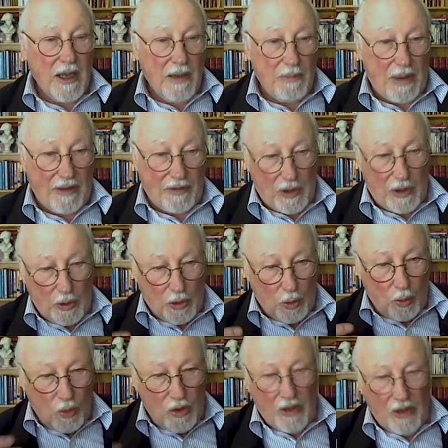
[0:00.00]
But the
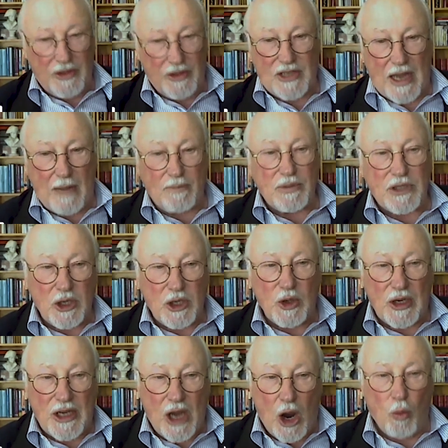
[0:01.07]
world is
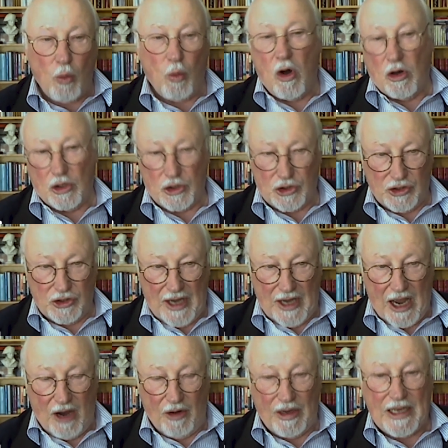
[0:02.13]
absolutely awash
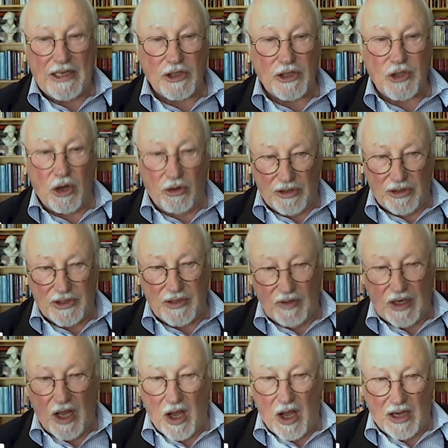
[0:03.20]
now in a torrent of
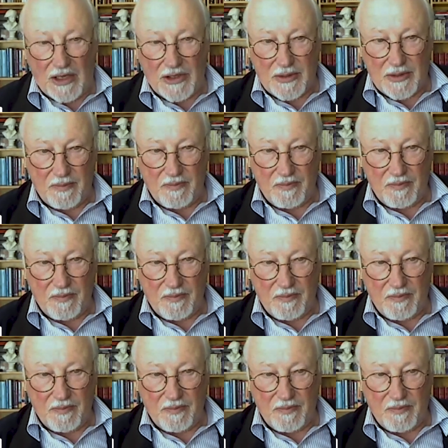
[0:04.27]
lies.